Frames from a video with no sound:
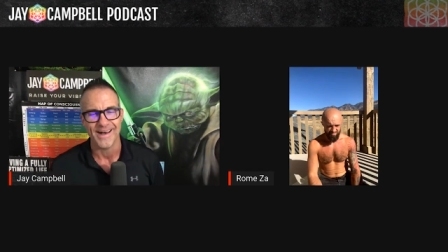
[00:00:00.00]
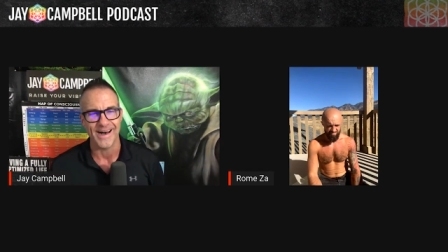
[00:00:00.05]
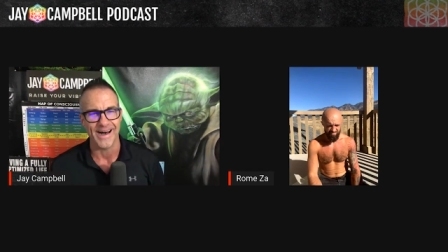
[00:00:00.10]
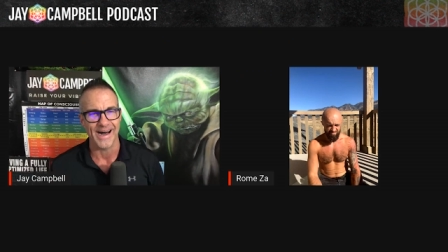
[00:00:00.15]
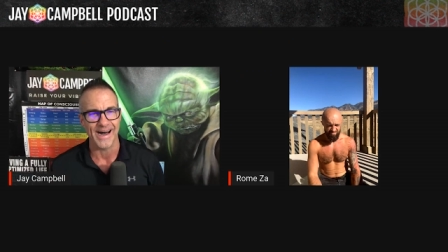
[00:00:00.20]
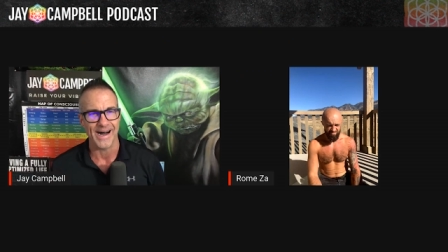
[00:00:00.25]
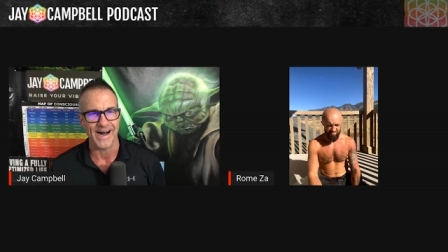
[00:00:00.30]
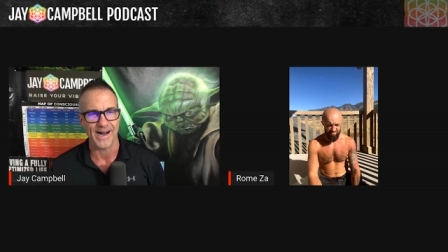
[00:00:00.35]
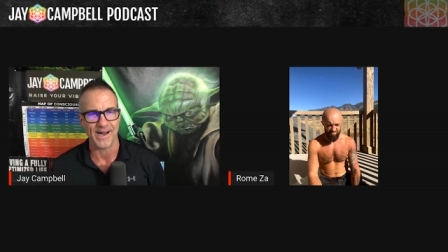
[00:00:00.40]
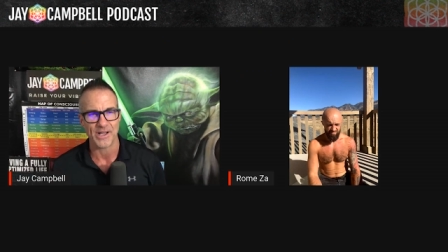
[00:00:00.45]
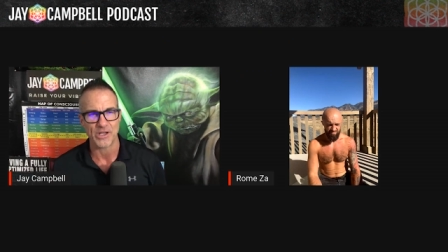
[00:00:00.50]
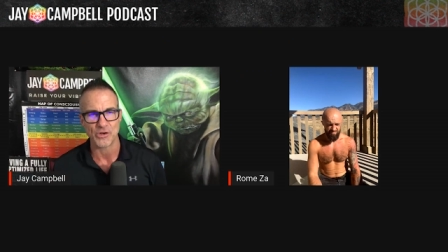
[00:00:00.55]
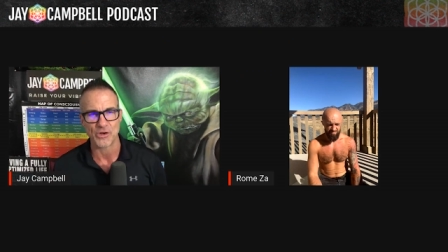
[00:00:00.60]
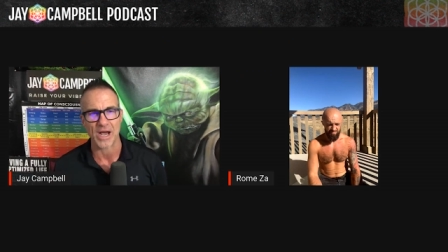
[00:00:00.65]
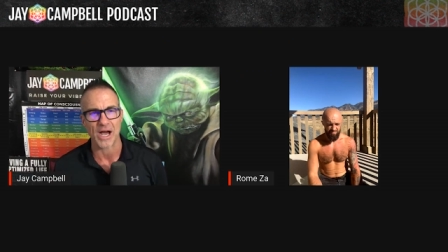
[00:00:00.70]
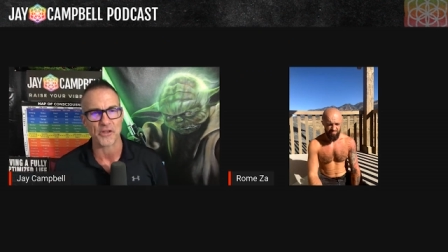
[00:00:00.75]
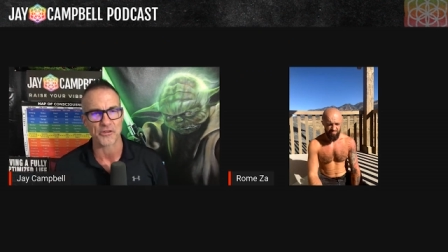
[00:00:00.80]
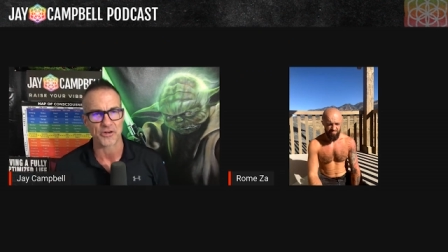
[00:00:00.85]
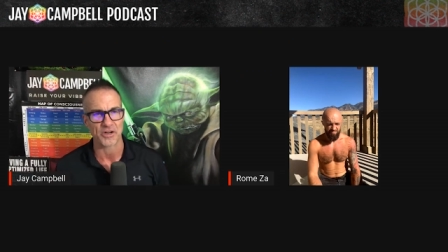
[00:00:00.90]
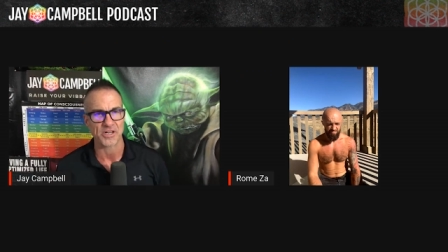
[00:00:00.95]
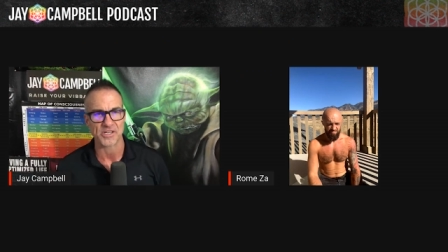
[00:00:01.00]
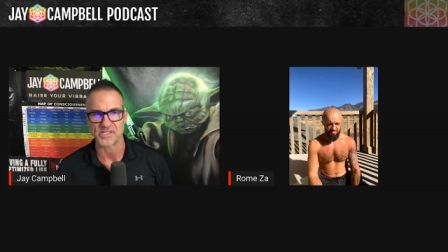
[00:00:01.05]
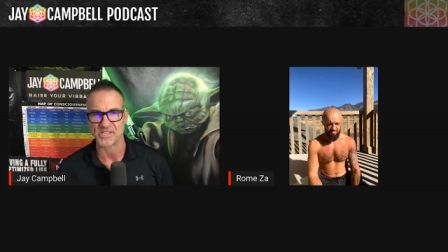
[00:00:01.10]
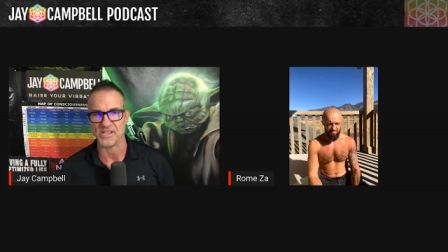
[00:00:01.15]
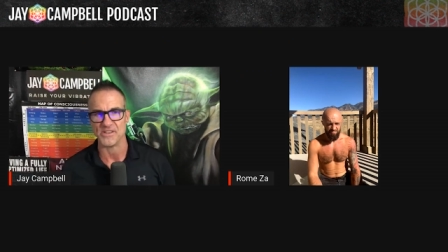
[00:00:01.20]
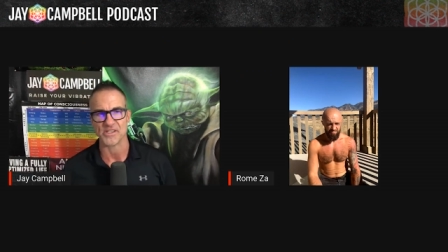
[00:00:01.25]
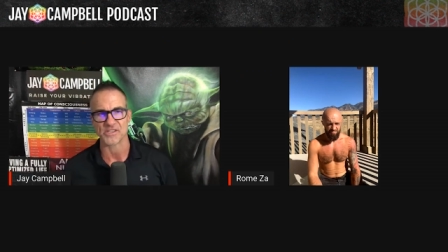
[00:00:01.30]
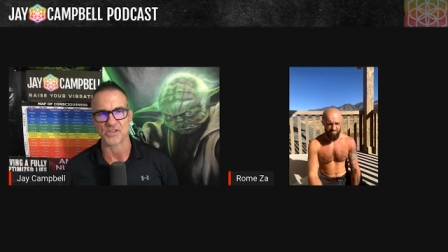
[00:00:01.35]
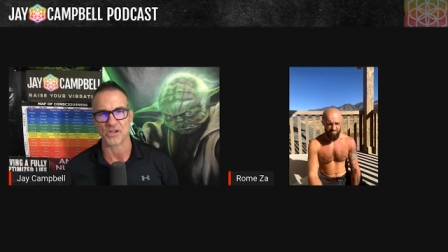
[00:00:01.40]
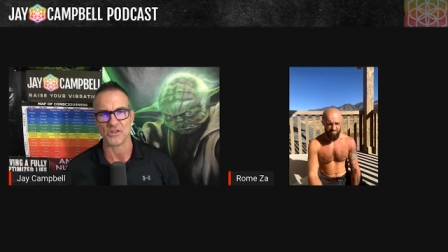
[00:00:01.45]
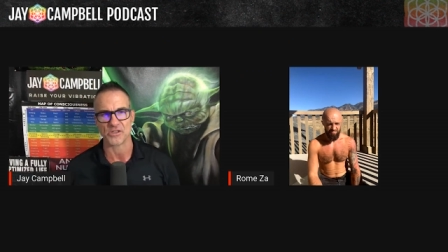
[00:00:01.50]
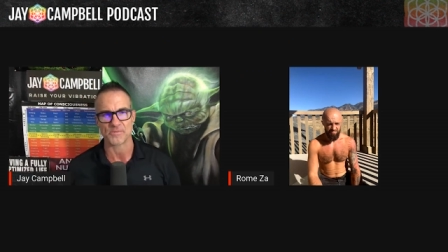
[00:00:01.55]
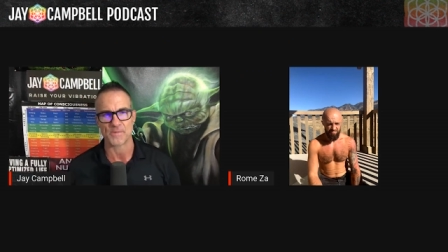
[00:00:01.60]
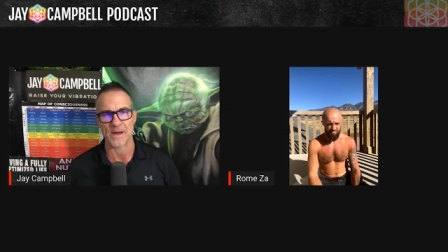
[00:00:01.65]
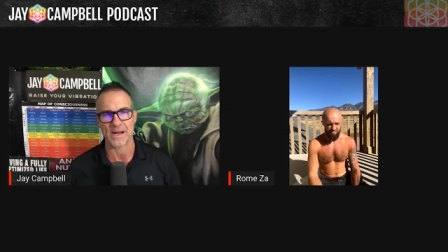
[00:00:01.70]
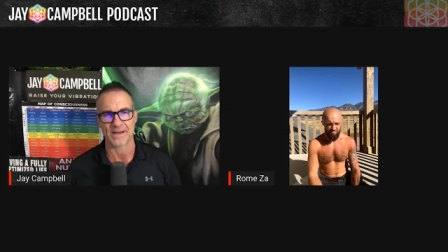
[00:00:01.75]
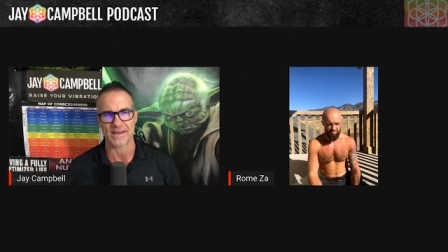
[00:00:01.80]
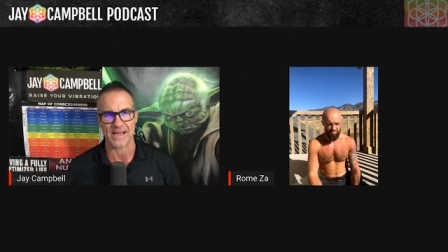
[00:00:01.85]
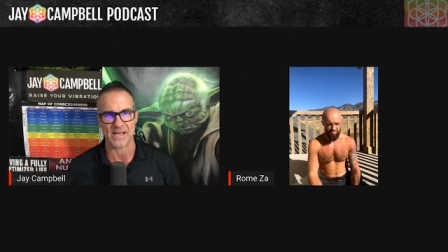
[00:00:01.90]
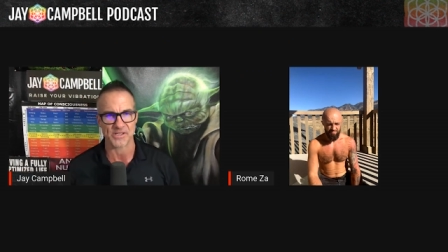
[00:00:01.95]
Uh, you guys are going to see this on this
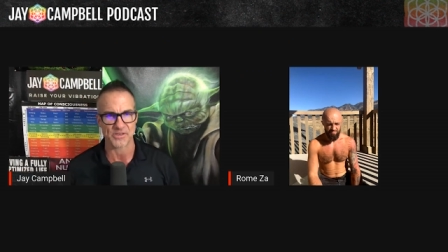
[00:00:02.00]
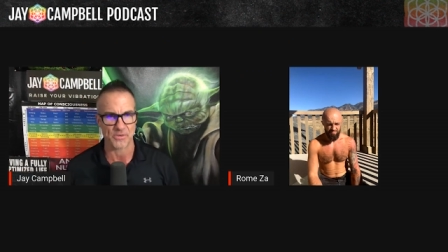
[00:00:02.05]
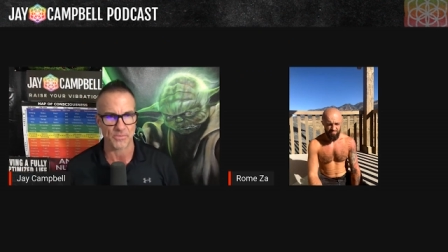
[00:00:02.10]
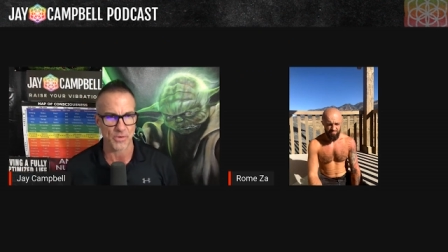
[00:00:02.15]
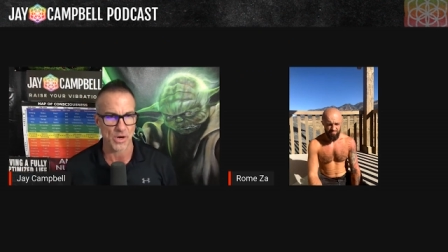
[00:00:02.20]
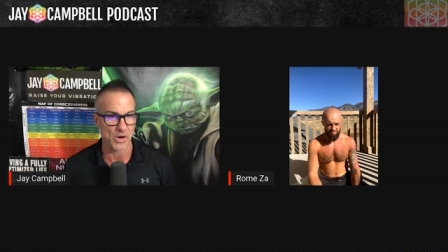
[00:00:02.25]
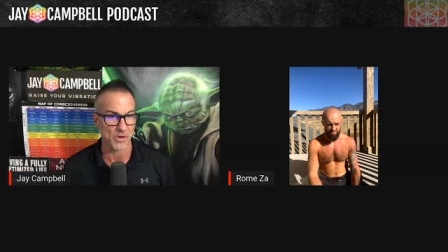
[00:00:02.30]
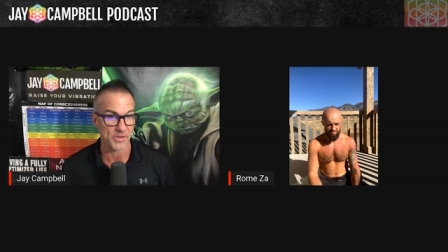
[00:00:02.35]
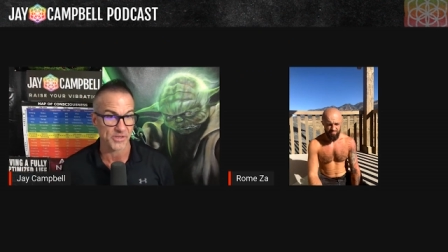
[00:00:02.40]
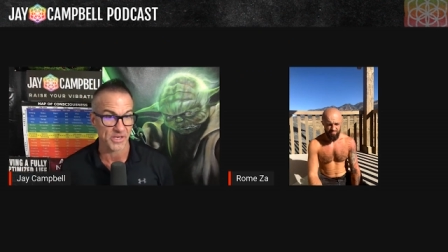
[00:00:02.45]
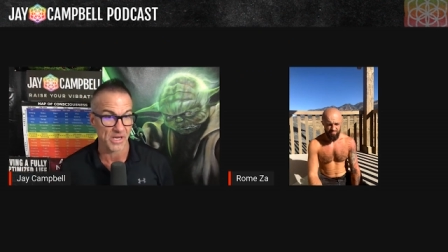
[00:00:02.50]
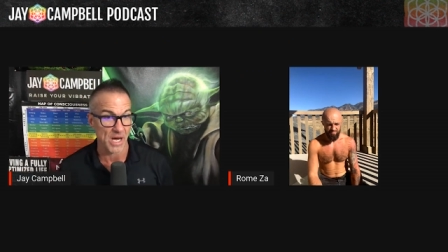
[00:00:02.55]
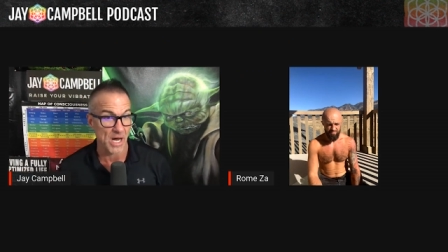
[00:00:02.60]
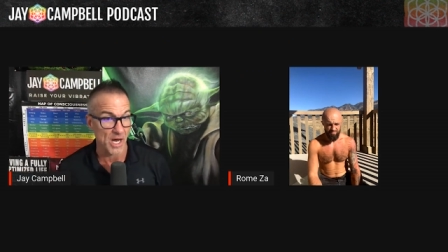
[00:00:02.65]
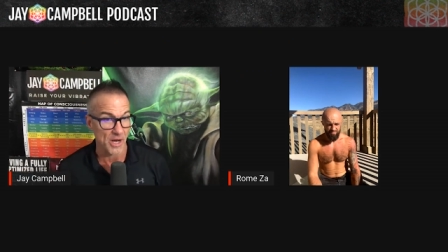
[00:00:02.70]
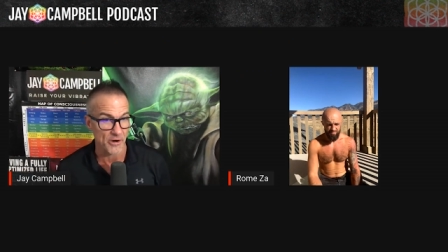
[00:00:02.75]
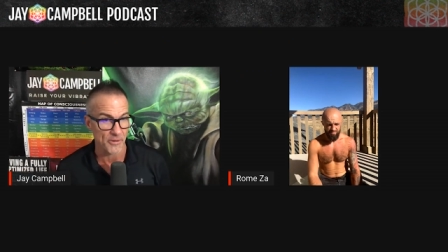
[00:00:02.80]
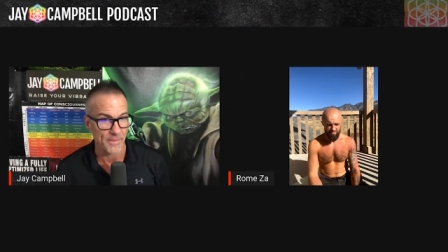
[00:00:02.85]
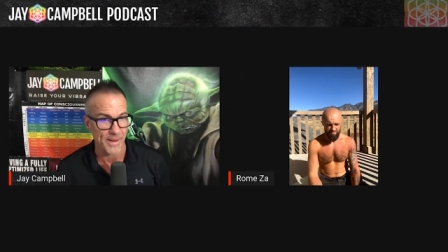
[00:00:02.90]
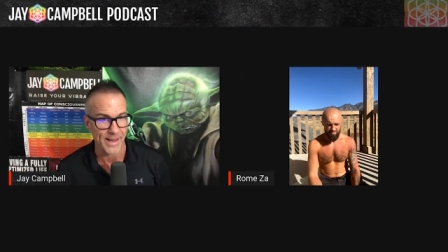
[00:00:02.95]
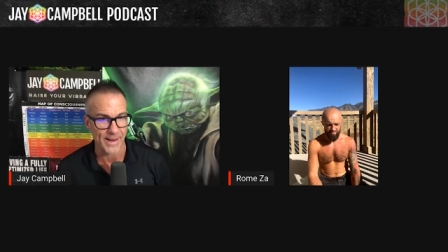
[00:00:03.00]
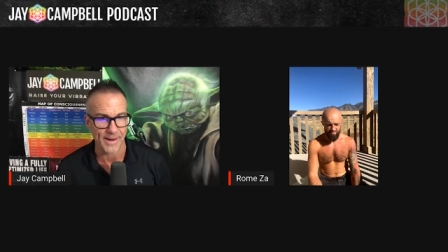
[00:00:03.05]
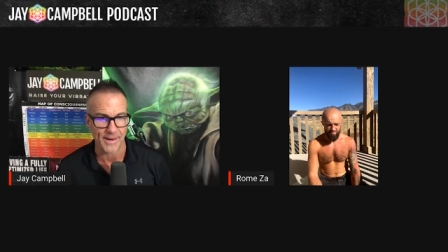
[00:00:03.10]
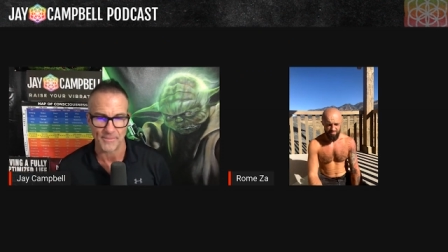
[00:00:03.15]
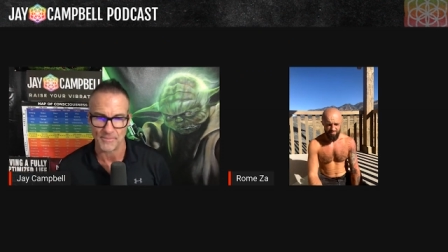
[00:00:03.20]
podcast. So, bro, it's an honor, man.